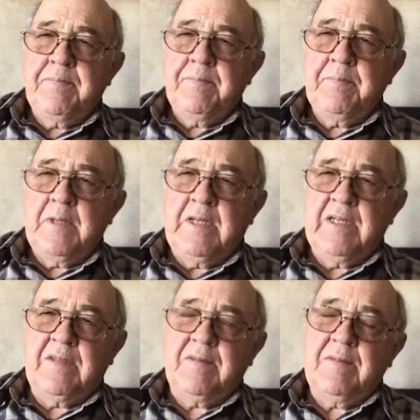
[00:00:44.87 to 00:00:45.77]

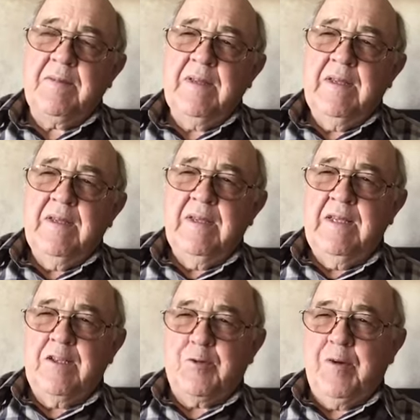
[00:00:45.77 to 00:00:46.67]
because
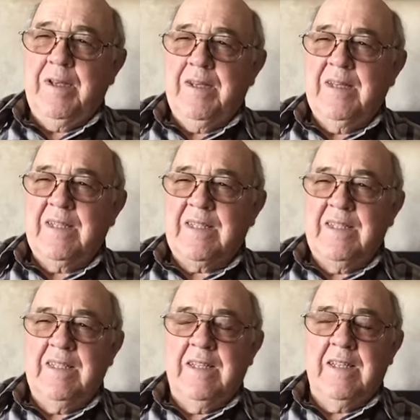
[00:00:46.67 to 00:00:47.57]
it's red and it's
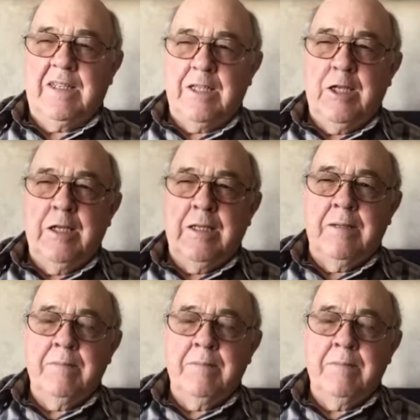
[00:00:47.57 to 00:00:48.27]
easy to see, and